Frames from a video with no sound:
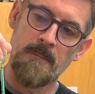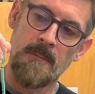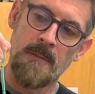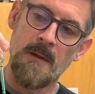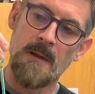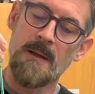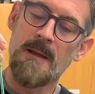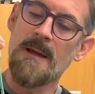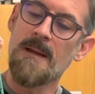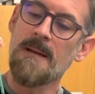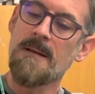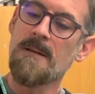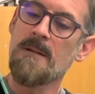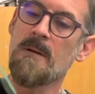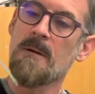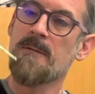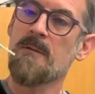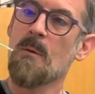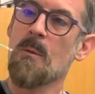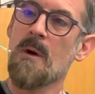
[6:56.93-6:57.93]
Again, you
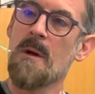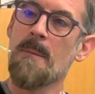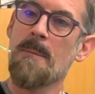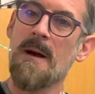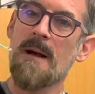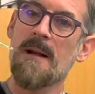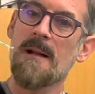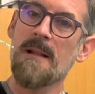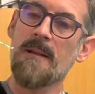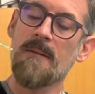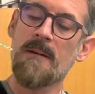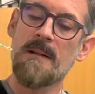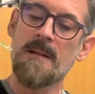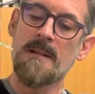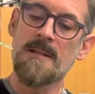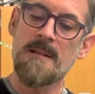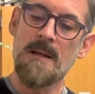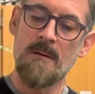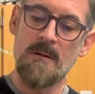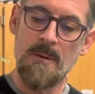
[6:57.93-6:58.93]
don't have to worry about clearing
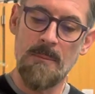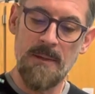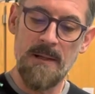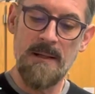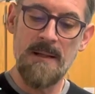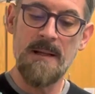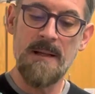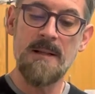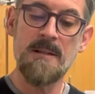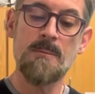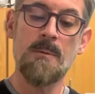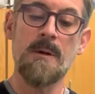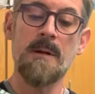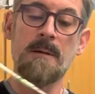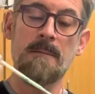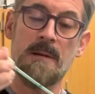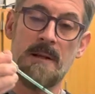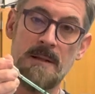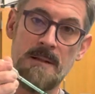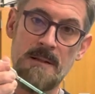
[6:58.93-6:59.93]
this out completely because we're going
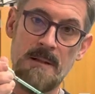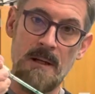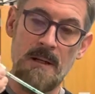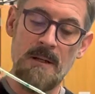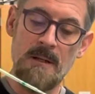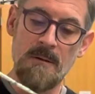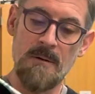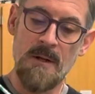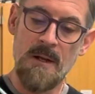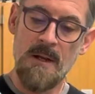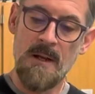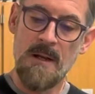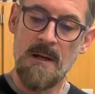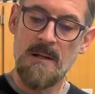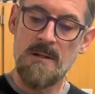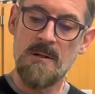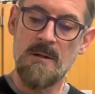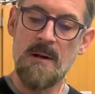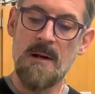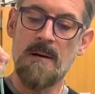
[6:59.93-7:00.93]
to continue.
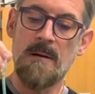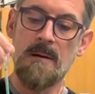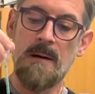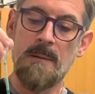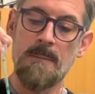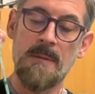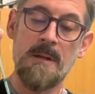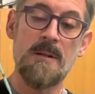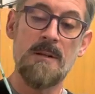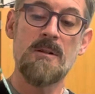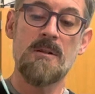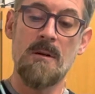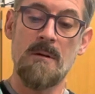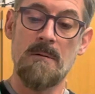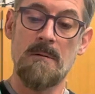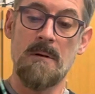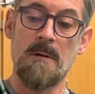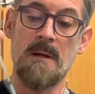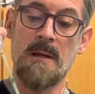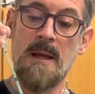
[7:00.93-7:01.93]
So now I'm going
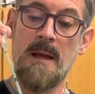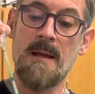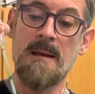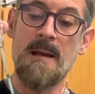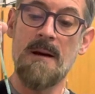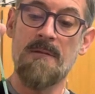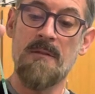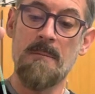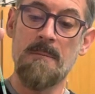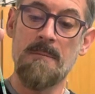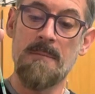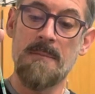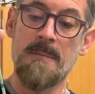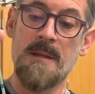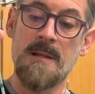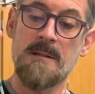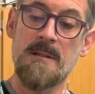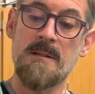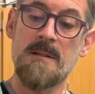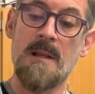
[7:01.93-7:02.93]
go, again, now from,
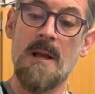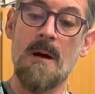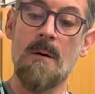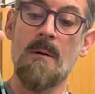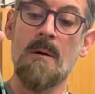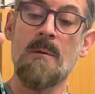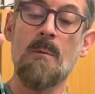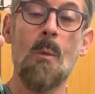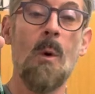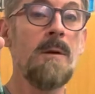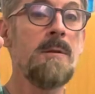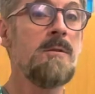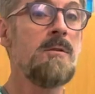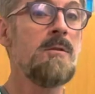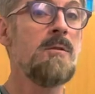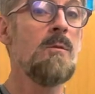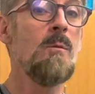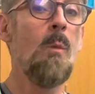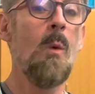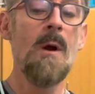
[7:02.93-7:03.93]
this is now a 1
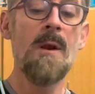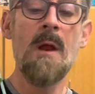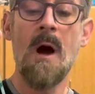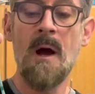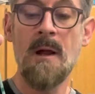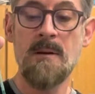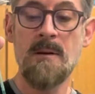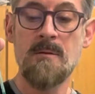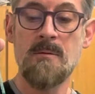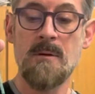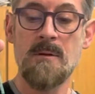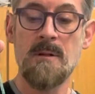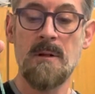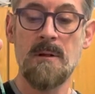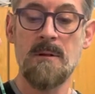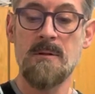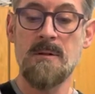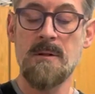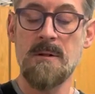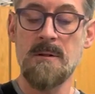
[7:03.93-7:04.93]
to 100
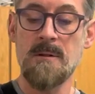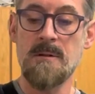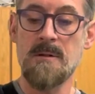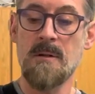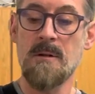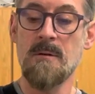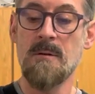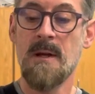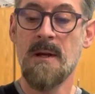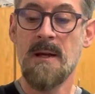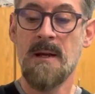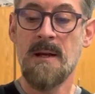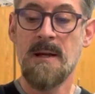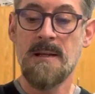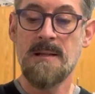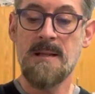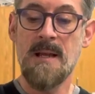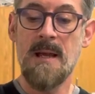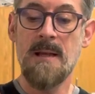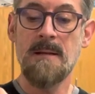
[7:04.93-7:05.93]
dilution. So
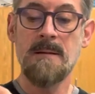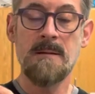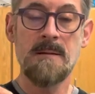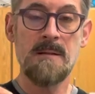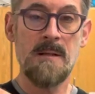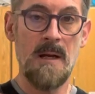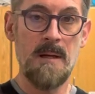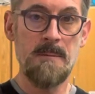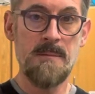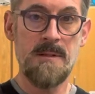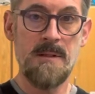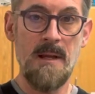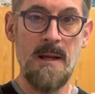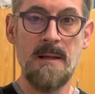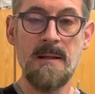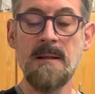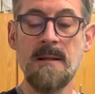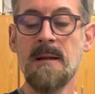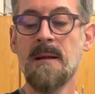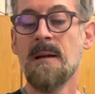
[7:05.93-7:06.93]
10 times
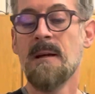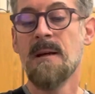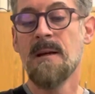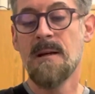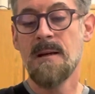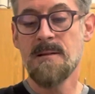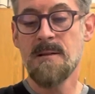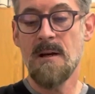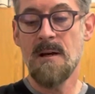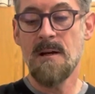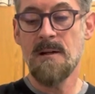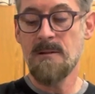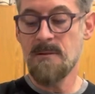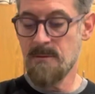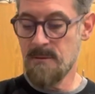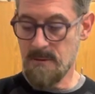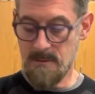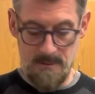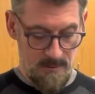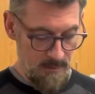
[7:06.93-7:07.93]
10 is
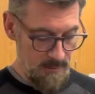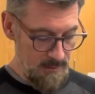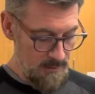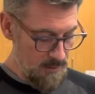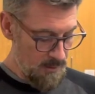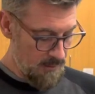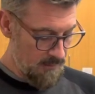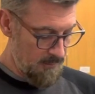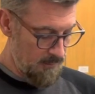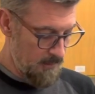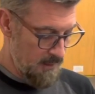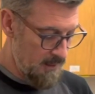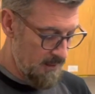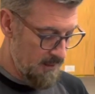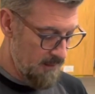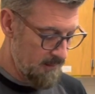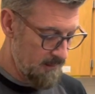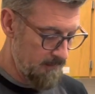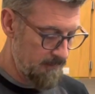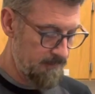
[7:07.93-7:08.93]
100. So I took from
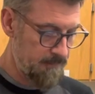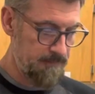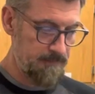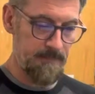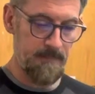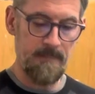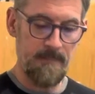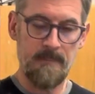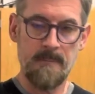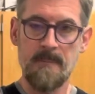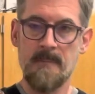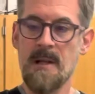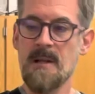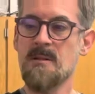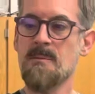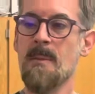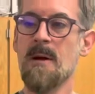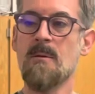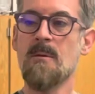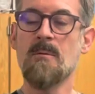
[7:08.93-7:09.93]
here,
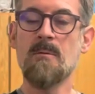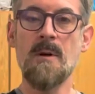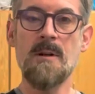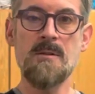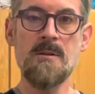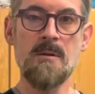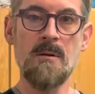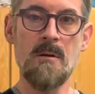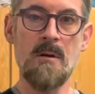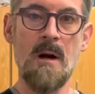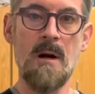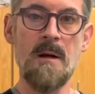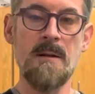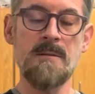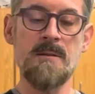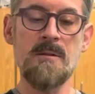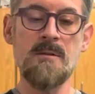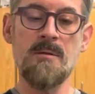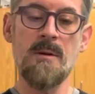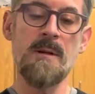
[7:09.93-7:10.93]
that's my original
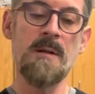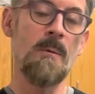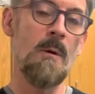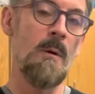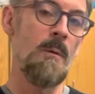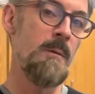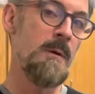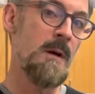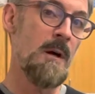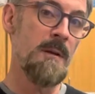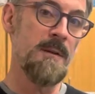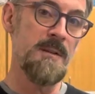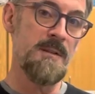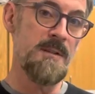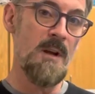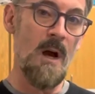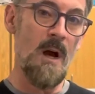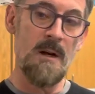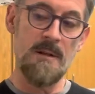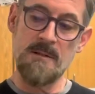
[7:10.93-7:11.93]
concentrated, what we call the
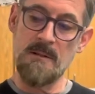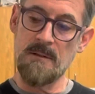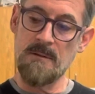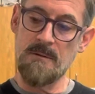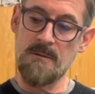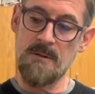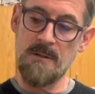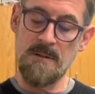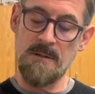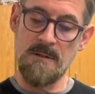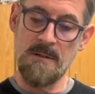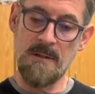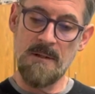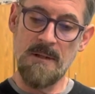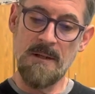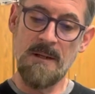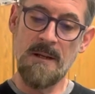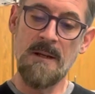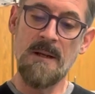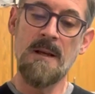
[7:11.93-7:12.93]
stock solution,
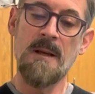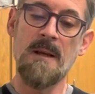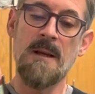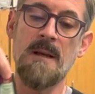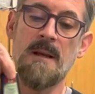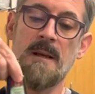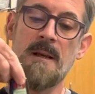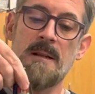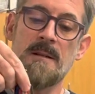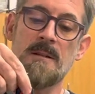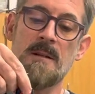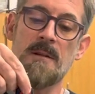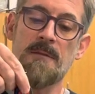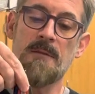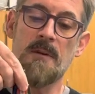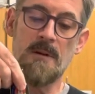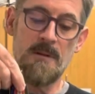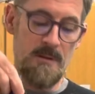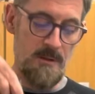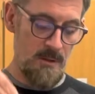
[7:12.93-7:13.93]
into the
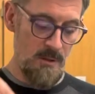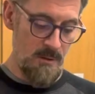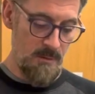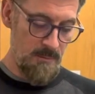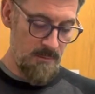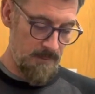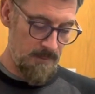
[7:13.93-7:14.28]
first tube,